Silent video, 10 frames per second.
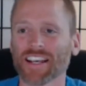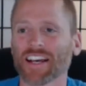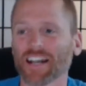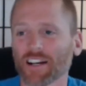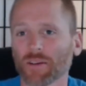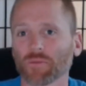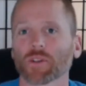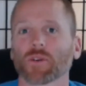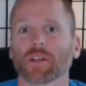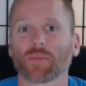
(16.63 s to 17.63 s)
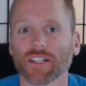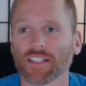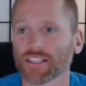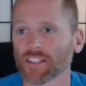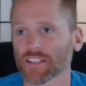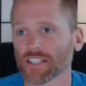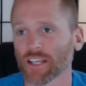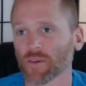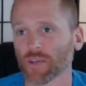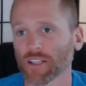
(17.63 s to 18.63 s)
Uh, real quick, wanted to
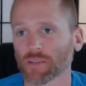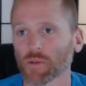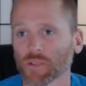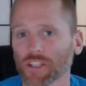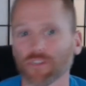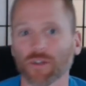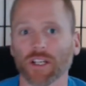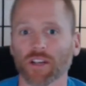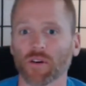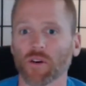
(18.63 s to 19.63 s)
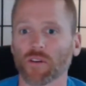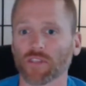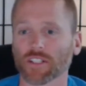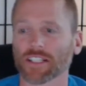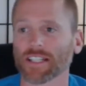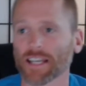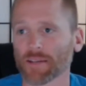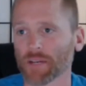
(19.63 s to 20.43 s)
say we've got some cool stuff we're going to go over today,